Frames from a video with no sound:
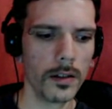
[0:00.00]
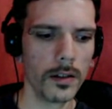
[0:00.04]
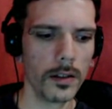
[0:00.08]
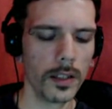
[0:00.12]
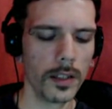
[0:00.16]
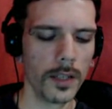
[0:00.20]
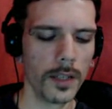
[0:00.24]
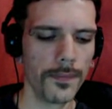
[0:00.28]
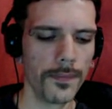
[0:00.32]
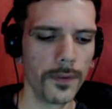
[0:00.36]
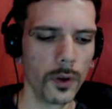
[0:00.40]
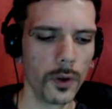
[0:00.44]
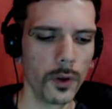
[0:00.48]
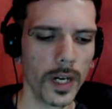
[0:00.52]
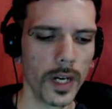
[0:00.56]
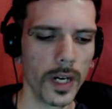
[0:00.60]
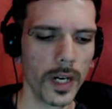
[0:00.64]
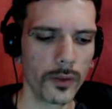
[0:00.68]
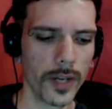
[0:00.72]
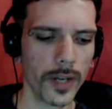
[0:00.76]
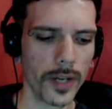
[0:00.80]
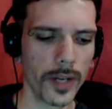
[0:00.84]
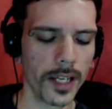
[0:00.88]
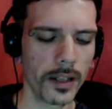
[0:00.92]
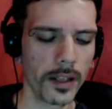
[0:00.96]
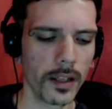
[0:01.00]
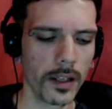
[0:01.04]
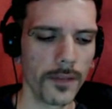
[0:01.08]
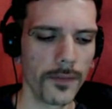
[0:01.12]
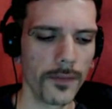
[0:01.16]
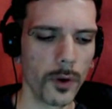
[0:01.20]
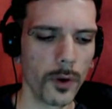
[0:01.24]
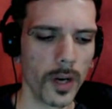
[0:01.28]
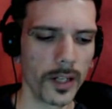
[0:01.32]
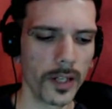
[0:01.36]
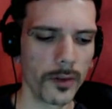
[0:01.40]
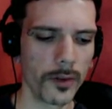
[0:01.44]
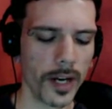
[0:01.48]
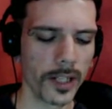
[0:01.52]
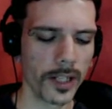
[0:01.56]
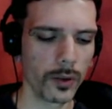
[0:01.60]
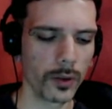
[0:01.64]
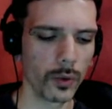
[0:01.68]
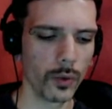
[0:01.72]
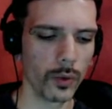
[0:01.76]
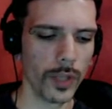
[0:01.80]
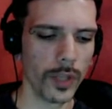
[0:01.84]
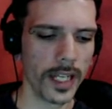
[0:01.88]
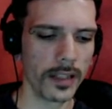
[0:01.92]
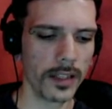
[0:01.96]
if you are trying to
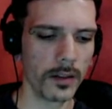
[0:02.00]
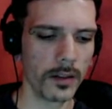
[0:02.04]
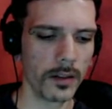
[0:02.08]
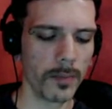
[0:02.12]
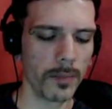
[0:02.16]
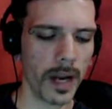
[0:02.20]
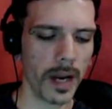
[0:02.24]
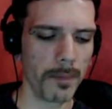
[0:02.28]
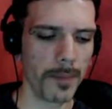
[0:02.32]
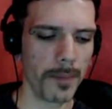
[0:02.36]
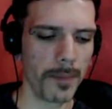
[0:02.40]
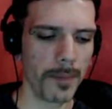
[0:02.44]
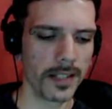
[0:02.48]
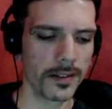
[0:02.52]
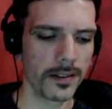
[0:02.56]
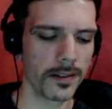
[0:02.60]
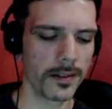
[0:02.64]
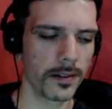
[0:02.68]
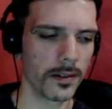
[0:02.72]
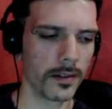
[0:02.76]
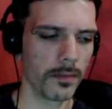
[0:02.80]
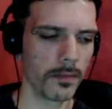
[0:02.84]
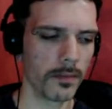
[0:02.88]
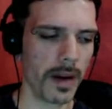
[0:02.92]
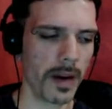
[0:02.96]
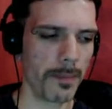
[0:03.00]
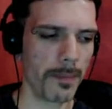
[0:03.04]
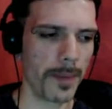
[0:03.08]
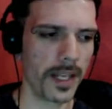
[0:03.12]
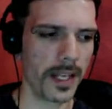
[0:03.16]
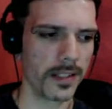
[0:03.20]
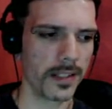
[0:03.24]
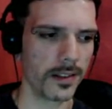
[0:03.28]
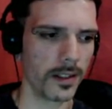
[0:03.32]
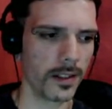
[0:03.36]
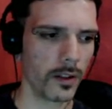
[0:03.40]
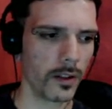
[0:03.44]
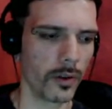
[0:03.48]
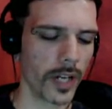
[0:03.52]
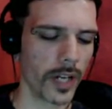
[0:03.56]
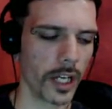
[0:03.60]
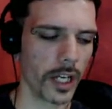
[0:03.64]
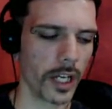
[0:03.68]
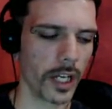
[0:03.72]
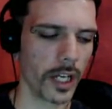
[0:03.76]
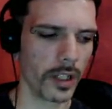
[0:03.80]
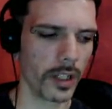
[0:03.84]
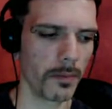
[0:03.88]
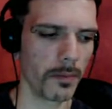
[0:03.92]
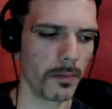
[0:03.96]
do that, bypass the
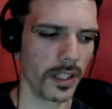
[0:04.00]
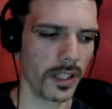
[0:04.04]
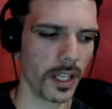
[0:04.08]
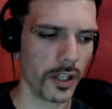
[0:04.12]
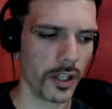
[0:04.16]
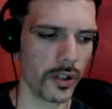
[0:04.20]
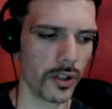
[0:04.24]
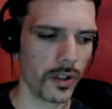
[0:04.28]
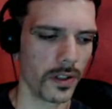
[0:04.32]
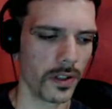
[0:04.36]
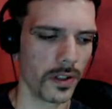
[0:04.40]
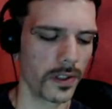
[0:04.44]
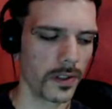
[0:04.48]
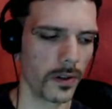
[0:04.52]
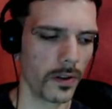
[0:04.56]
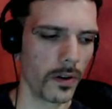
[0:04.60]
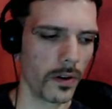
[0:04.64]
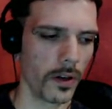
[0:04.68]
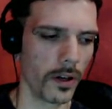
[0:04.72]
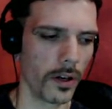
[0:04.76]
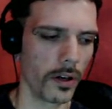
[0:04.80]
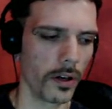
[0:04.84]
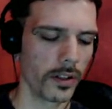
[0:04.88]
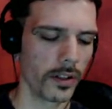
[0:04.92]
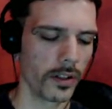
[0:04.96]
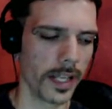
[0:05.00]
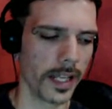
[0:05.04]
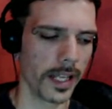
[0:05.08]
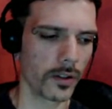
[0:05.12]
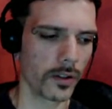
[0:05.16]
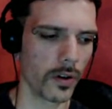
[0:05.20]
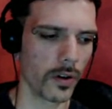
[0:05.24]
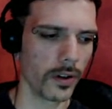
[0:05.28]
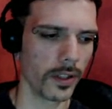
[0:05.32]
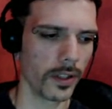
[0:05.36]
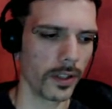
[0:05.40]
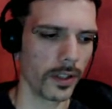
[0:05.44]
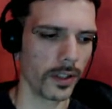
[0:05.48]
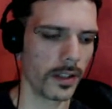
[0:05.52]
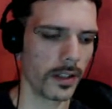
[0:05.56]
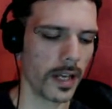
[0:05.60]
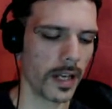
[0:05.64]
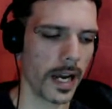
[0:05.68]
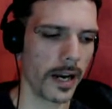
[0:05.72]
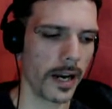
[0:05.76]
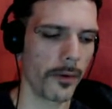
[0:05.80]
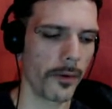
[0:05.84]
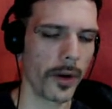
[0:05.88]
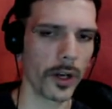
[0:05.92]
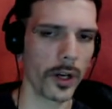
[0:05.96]
location limitations on online content,
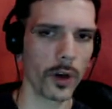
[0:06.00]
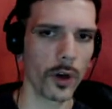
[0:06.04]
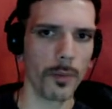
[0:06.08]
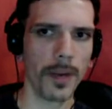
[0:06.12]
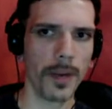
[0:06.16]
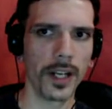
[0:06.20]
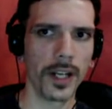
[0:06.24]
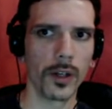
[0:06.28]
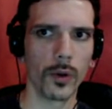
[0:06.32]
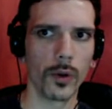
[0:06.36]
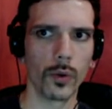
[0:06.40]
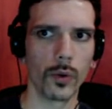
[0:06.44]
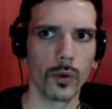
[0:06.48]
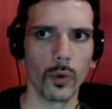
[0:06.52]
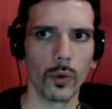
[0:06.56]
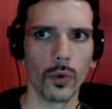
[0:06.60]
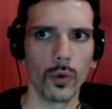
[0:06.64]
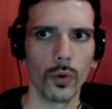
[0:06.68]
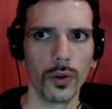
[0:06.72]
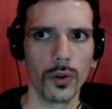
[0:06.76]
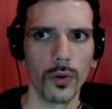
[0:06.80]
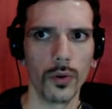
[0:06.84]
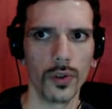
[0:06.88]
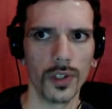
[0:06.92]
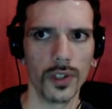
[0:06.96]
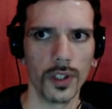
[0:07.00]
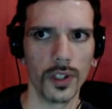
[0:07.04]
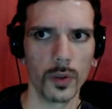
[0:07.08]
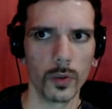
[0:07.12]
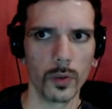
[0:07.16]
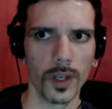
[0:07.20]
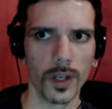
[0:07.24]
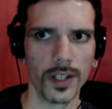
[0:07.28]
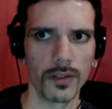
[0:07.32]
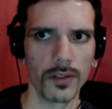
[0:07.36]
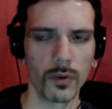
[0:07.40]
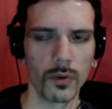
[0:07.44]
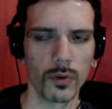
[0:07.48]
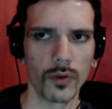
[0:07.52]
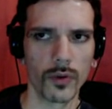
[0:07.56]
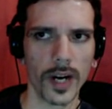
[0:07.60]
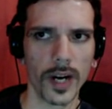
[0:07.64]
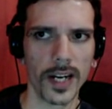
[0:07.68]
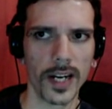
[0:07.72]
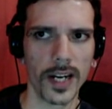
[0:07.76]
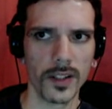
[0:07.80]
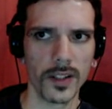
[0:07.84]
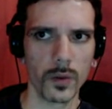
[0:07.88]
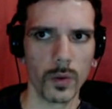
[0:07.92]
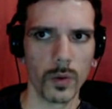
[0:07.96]
I recommend you to use these ones, to try
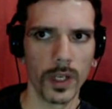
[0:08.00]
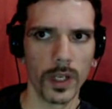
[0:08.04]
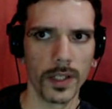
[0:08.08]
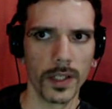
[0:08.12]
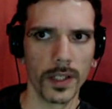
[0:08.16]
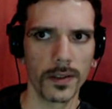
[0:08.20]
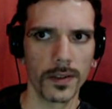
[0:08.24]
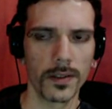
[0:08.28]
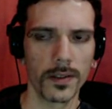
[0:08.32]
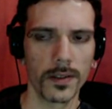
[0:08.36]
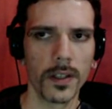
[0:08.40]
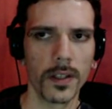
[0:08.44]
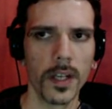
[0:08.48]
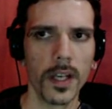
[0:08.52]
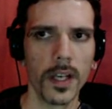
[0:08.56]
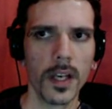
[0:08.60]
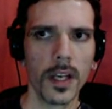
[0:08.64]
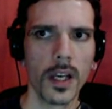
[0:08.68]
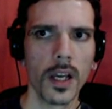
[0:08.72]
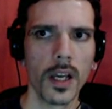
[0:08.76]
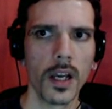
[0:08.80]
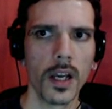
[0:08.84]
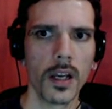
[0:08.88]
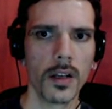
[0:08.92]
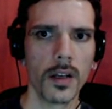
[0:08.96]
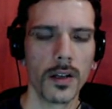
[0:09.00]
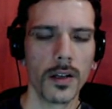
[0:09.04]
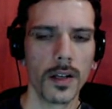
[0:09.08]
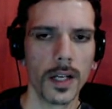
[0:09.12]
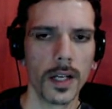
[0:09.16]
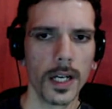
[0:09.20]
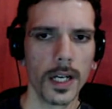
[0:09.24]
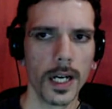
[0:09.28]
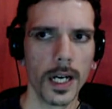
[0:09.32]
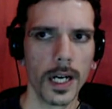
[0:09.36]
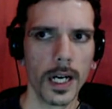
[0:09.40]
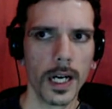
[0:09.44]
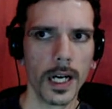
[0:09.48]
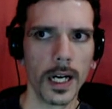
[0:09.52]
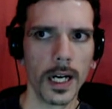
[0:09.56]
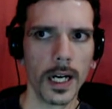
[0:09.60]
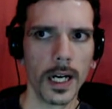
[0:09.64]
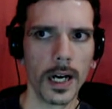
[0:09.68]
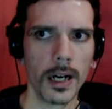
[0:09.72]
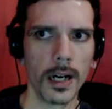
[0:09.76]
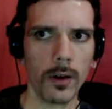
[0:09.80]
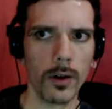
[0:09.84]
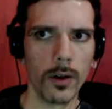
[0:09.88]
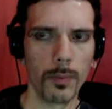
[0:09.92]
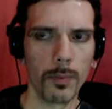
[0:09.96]
these ones. I
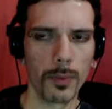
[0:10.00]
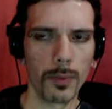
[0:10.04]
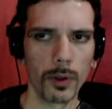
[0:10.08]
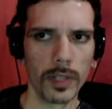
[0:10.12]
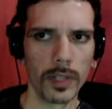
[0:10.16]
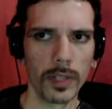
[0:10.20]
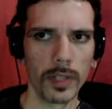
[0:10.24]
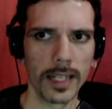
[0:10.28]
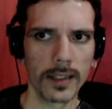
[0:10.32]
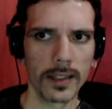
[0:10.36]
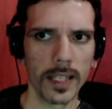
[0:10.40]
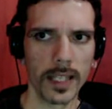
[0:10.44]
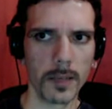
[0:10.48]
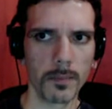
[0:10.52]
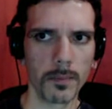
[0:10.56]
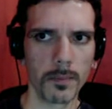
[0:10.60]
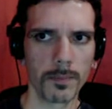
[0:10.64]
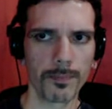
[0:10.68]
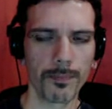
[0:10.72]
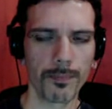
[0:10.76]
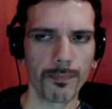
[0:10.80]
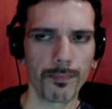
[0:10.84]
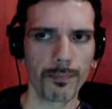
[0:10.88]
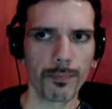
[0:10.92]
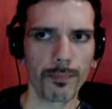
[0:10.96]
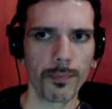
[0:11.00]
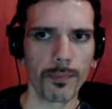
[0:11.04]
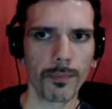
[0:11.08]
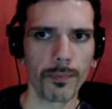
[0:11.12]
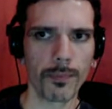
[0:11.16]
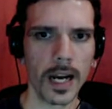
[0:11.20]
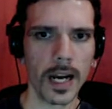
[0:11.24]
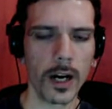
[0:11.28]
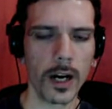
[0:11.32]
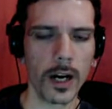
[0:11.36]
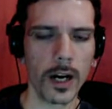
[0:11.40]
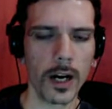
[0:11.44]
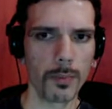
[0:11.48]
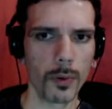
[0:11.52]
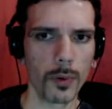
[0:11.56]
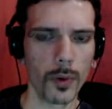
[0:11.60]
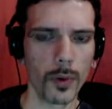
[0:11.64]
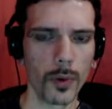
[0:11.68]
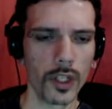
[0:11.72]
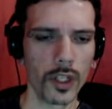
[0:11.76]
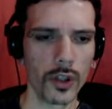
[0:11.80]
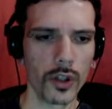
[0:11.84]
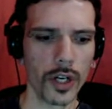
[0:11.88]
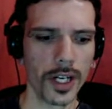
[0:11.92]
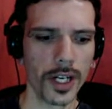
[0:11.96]
hope you like them. I hope you
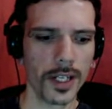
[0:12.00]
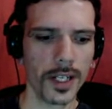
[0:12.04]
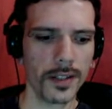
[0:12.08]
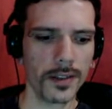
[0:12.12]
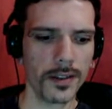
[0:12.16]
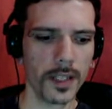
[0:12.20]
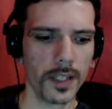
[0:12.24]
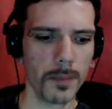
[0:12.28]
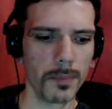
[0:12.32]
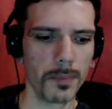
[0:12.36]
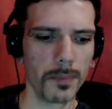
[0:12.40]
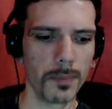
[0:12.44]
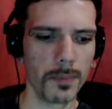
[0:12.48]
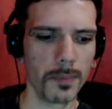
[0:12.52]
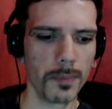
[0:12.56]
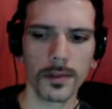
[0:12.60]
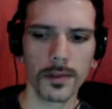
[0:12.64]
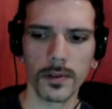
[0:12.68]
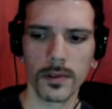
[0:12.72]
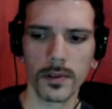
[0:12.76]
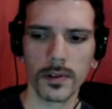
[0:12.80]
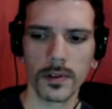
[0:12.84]
enjoy this